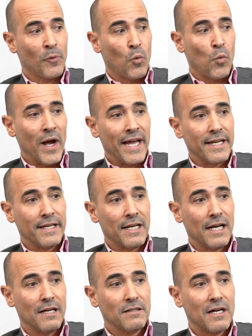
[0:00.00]
when
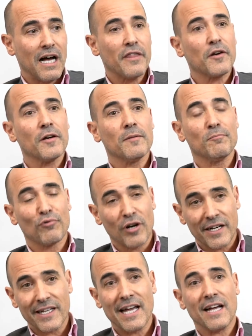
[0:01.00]
other
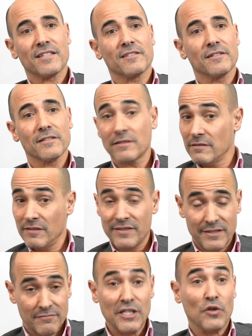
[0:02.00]
broadcasters,
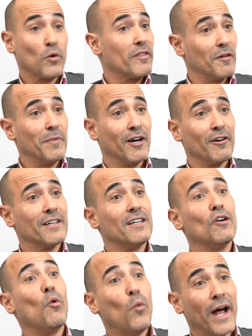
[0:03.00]
even in North
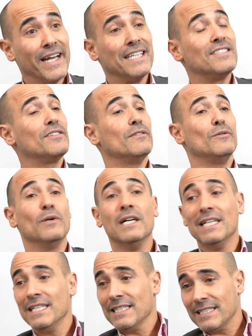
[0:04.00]
America, went into
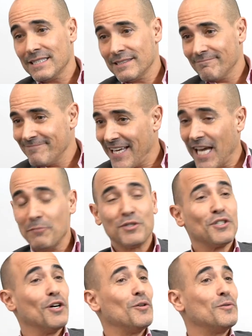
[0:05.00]
game
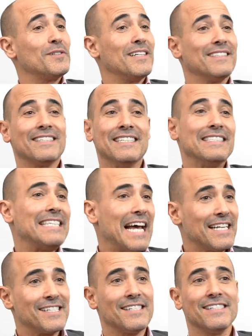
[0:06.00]
shows and
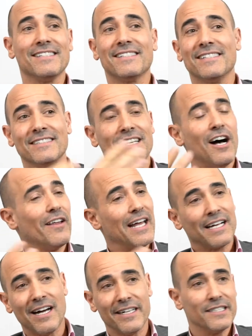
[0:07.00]
contestants and all
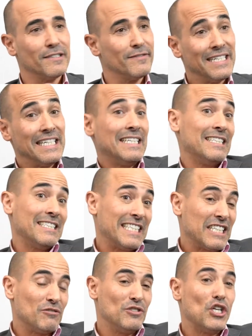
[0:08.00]
that kind of,
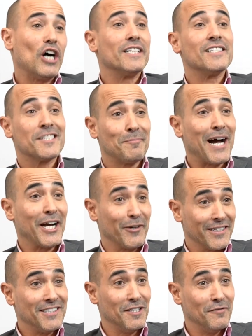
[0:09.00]

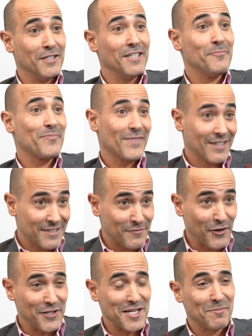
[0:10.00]
non-inspiring TV, as
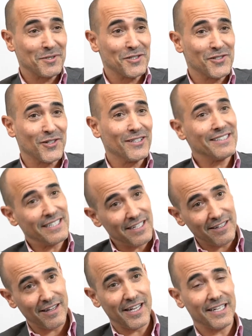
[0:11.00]
far as I'm concerned,
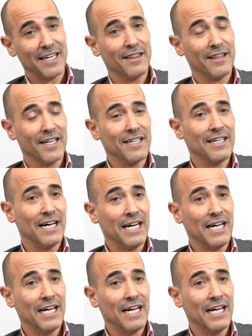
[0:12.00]
TLN, I think,